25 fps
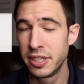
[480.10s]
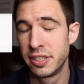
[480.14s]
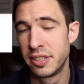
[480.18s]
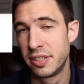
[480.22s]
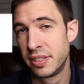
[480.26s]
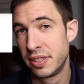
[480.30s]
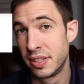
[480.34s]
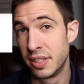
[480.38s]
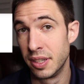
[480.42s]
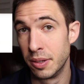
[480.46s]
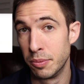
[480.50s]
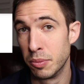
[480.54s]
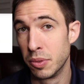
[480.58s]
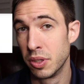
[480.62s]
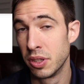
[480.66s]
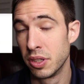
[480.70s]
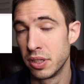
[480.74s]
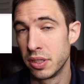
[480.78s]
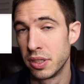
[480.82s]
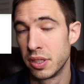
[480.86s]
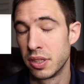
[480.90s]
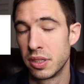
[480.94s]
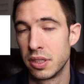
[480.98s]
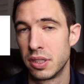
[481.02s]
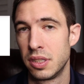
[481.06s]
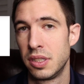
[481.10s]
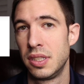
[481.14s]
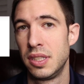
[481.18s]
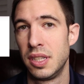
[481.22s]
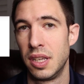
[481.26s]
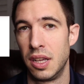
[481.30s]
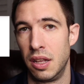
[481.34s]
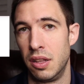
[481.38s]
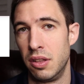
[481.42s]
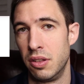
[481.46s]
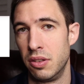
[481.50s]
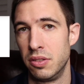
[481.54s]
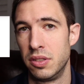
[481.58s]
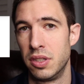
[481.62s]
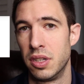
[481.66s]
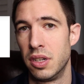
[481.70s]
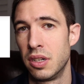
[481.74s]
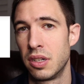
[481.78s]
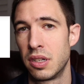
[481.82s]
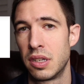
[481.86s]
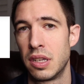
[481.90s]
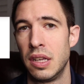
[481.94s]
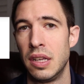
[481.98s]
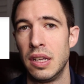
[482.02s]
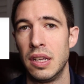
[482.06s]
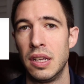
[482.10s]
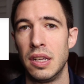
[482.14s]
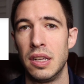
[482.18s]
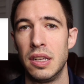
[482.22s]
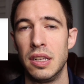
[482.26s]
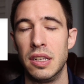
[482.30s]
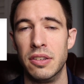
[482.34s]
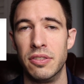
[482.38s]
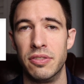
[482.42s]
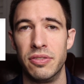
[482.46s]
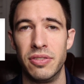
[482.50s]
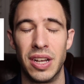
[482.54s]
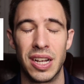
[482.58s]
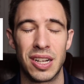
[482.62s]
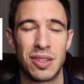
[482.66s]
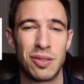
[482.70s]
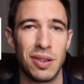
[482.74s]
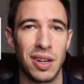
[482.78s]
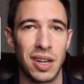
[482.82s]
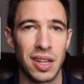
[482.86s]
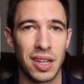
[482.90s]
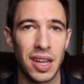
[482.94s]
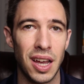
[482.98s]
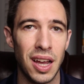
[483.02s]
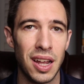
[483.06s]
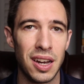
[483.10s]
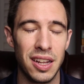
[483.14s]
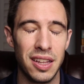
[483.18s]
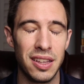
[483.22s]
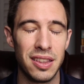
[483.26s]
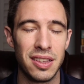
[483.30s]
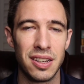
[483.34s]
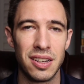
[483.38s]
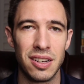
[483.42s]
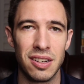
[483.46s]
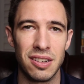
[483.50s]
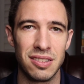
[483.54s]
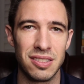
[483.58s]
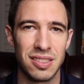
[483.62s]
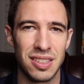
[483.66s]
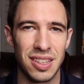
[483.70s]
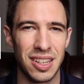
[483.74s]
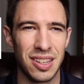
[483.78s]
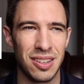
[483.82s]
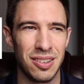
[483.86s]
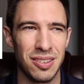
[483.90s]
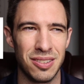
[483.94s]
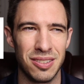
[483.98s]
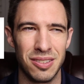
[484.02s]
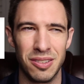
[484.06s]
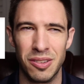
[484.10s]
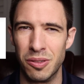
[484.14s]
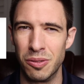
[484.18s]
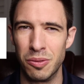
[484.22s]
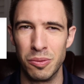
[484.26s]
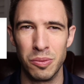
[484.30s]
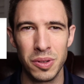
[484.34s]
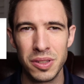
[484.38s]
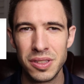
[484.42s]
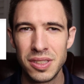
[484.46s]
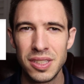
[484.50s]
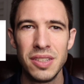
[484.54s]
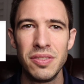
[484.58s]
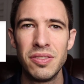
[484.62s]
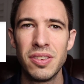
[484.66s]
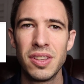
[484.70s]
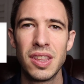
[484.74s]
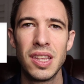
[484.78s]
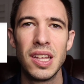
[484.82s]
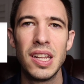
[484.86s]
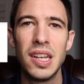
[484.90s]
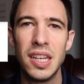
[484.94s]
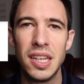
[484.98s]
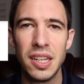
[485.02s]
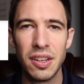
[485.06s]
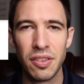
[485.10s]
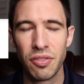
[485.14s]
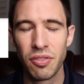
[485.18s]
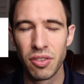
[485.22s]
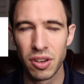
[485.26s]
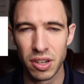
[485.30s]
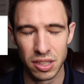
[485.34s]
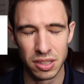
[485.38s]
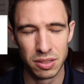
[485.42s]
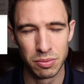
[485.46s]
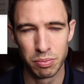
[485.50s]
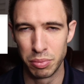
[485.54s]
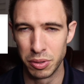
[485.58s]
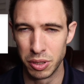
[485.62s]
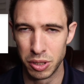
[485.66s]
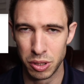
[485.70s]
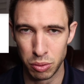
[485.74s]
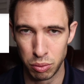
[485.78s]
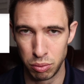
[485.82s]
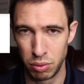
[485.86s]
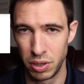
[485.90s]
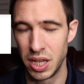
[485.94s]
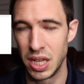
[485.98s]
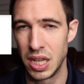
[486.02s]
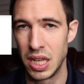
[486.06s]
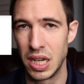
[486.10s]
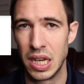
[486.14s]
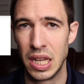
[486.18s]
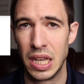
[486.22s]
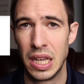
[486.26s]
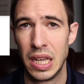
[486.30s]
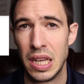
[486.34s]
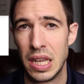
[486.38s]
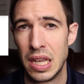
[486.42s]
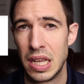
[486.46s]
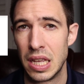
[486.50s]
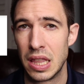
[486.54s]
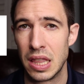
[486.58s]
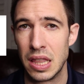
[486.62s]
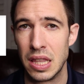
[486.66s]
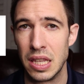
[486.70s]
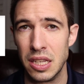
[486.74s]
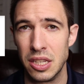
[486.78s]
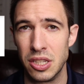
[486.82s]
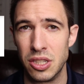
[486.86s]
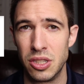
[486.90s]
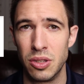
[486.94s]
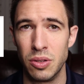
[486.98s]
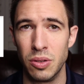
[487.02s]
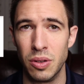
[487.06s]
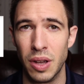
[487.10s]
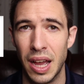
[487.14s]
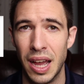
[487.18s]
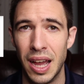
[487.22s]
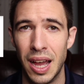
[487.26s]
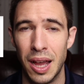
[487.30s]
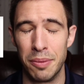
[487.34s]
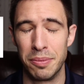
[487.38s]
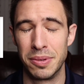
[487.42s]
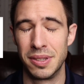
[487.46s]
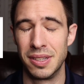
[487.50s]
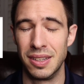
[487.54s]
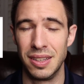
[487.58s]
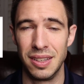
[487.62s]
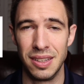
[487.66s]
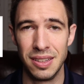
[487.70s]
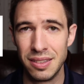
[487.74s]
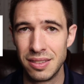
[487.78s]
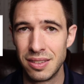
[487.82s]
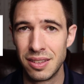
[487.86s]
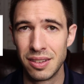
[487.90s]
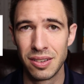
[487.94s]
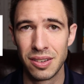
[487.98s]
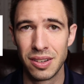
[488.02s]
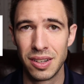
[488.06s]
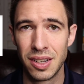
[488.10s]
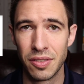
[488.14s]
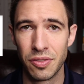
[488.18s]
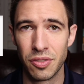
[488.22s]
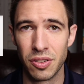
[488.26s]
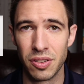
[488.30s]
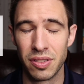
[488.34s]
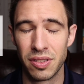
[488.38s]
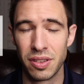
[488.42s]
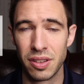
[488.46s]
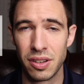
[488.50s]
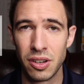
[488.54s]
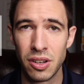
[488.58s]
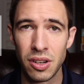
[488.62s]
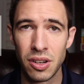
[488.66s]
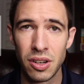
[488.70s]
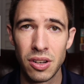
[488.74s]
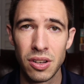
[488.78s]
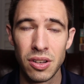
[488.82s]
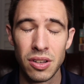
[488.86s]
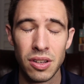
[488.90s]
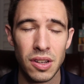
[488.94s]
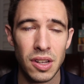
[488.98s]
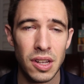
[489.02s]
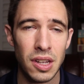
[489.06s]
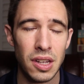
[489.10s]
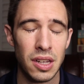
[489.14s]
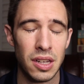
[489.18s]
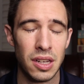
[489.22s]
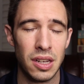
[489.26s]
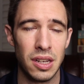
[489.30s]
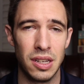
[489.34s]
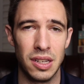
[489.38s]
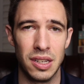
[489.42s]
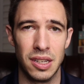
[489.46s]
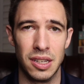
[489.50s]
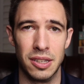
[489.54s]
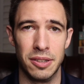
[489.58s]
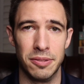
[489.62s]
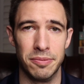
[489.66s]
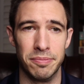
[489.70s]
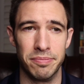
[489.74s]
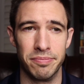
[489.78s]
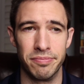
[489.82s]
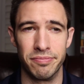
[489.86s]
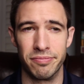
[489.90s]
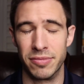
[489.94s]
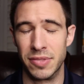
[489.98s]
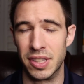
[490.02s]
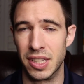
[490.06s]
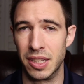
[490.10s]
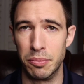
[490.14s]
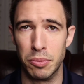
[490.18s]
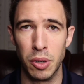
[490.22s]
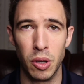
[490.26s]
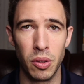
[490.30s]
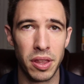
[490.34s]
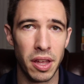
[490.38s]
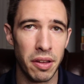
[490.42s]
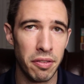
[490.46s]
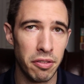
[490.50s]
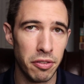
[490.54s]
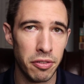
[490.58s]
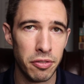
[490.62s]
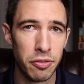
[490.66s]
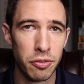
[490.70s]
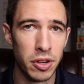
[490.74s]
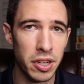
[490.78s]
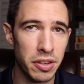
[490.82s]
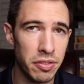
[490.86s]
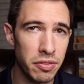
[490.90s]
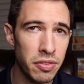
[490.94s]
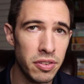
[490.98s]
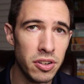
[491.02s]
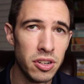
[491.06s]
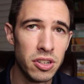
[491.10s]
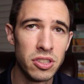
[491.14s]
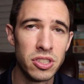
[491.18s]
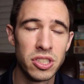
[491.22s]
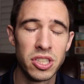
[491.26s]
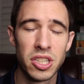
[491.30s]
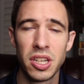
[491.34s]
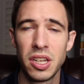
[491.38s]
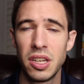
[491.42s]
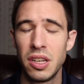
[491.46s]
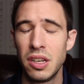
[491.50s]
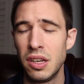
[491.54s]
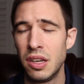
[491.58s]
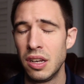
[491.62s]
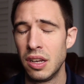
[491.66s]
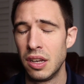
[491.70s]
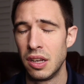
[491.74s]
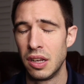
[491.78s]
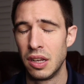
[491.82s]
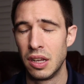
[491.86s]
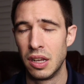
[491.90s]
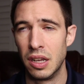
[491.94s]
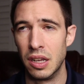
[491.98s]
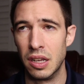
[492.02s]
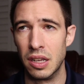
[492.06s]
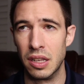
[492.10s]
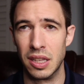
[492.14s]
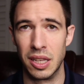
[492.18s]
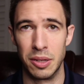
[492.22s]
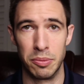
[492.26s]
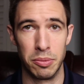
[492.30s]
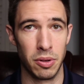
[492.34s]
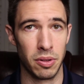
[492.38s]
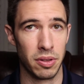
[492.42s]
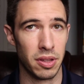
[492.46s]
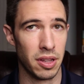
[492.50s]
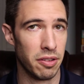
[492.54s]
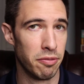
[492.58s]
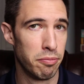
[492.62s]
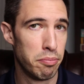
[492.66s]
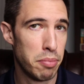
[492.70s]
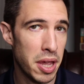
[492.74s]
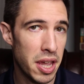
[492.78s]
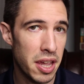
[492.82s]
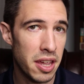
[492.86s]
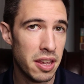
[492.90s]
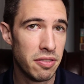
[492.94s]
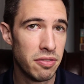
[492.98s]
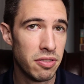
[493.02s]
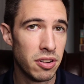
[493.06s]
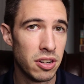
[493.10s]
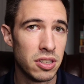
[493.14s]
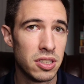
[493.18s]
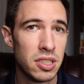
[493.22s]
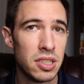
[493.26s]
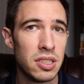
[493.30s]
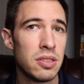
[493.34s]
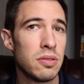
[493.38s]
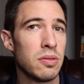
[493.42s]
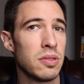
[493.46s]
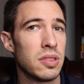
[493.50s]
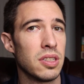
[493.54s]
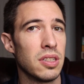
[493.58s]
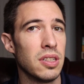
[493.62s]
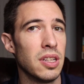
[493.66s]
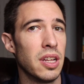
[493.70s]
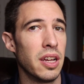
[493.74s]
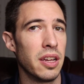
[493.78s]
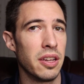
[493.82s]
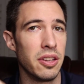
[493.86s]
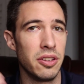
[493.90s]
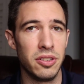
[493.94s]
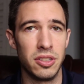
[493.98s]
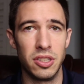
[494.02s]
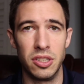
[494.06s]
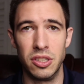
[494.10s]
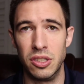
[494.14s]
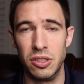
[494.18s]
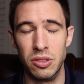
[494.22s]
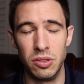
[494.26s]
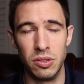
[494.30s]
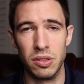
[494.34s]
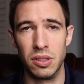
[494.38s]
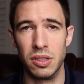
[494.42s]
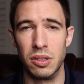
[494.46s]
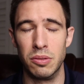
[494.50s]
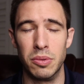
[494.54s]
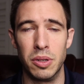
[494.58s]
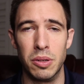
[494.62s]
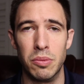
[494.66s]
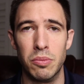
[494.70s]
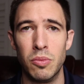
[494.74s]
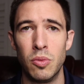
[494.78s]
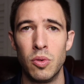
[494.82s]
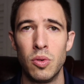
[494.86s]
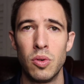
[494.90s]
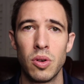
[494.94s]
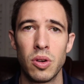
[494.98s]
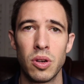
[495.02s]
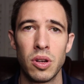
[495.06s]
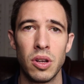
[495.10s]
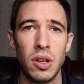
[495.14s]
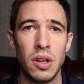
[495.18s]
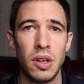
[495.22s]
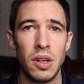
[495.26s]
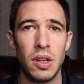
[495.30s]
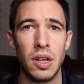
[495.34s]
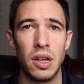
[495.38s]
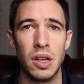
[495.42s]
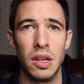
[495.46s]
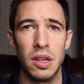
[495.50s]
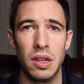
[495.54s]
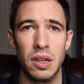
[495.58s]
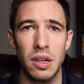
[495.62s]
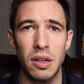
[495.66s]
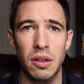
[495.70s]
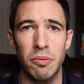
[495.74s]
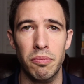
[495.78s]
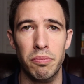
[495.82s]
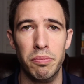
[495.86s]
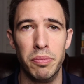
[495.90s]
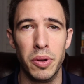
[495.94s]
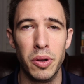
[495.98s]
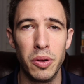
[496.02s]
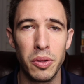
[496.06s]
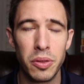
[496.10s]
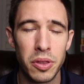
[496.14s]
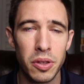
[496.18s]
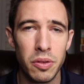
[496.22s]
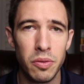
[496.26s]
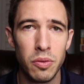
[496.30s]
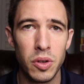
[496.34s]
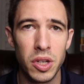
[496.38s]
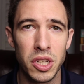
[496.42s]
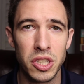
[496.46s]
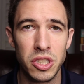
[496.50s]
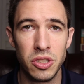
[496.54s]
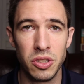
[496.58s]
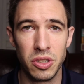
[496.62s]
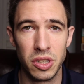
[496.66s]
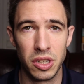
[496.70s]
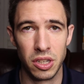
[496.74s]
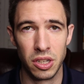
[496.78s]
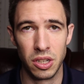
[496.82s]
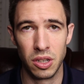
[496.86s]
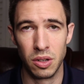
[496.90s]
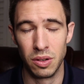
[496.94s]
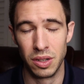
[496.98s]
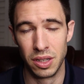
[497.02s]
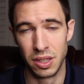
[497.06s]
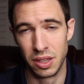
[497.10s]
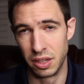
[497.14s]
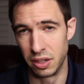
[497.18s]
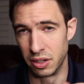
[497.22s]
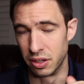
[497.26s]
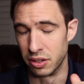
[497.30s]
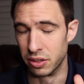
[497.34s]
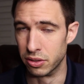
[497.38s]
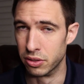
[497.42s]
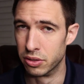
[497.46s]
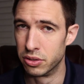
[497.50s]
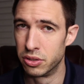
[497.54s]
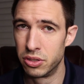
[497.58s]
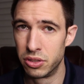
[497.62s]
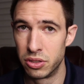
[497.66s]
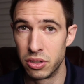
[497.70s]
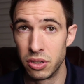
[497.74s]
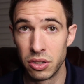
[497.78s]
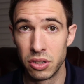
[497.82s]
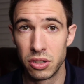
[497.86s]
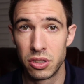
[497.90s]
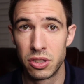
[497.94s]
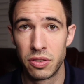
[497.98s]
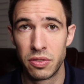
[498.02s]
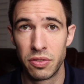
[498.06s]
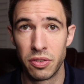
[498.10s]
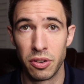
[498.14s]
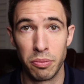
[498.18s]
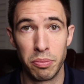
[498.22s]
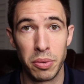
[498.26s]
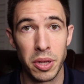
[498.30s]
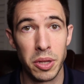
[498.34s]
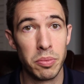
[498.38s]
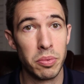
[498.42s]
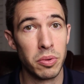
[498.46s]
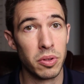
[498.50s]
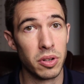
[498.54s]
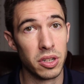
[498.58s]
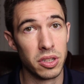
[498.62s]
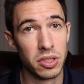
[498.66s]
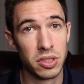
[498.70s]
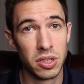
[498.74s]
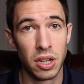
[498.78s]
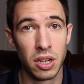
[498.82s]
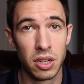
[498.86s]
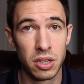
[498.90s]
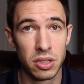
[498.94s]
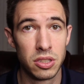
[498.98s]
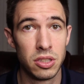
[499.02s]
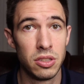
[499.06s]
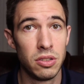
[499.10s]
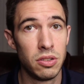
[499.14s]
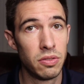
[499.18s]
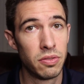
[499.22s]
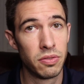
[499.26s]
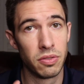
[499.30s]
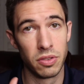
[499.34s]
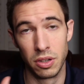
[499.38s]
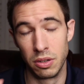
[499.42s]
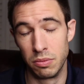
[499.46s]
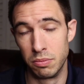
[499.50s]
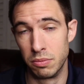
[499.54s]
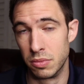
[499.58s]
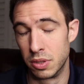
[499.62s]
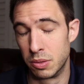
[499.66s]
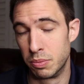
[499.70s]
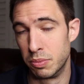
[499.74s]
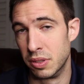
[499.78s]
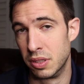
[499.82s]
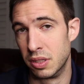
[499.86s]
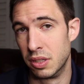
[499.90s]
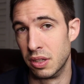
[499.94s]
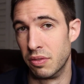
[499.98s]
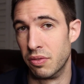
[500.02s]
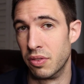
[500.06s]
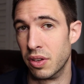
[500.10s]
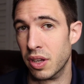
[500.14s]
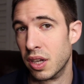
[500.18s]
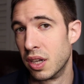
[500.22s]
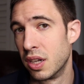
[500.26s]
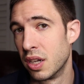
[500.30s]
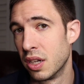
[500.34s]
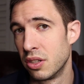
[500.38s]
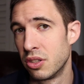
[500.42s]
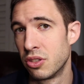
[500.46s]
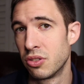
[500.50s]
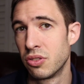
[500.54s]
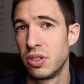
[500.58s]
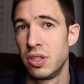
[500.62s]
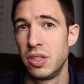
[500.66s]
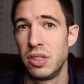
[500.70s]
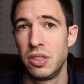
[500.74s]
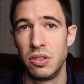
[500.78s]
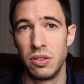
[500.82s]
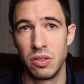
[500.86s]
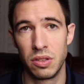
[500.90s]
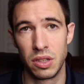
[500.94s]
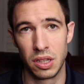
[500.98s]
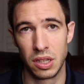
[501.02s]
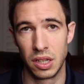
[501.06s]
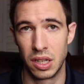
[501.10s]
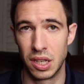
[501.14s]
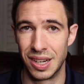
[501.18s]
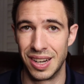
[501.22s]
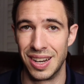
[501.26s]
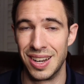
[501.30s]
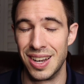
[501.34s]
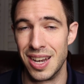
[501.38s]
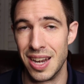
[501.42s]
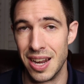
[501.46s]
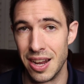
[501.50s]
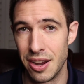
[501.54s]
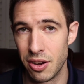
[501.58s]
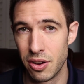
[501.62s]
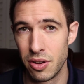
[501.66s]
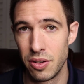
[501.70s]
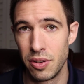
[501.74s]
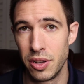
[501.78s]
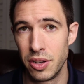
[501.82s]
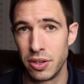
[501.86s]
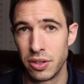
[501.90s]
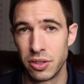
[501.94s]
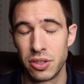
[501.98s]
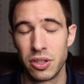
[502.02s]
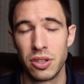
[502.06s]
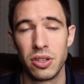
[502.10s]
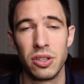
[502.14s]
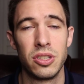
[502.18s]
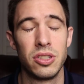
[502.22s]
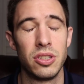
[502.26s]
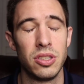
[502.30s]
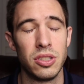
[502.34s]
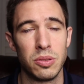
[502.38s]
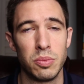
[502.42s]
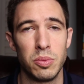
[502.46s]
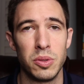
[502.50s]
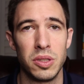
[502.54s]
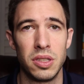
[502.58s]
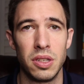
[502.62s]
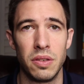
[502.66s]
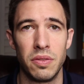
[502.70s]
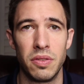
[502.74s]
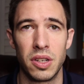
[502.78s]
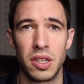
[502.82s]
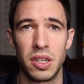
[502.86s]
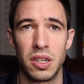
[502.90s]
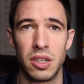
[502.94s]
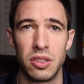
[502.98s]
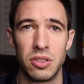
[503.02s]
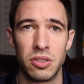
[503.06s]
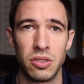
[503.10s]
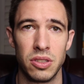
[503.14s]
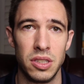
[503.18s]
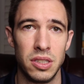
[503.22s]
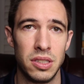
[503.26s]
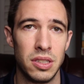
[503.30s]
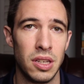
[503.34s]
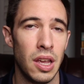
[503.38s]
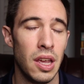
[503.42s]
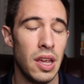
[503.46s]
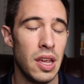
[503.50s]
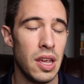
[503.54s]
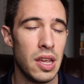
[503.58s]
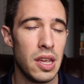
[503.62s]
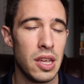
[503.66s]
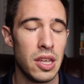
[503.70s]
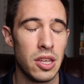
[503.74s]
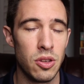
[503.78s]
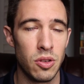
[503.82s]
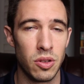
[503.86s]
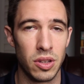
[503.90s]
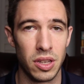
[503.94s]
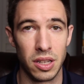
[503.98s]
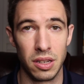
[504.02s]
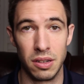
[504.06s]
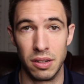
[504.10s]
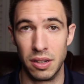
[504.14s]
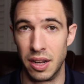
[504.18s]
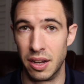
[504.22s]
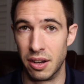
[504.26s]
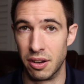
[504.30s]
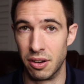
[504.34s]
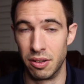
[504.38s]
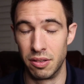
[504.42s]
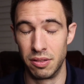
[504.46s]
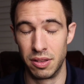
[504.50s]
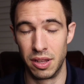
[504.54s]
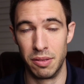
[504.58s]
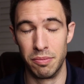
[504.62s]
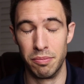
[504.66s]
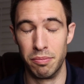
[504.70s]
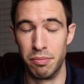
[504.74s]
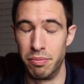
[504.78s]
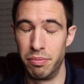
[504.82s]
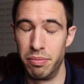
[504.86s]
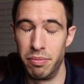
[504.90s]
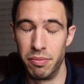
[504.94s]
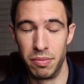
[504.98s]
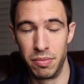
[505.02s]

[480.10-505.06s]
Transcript: similar to HelloTalk. In fact, when I got in there, I was like, what's even the difference between these two apps? Is there a difference at all? They both have a free version. They both have paid versions, which allow you to do a little bit more. Both of which you can go in there and search for people to talk to from specific countries. You can kind of narrow your search to specific countries. You can narrow them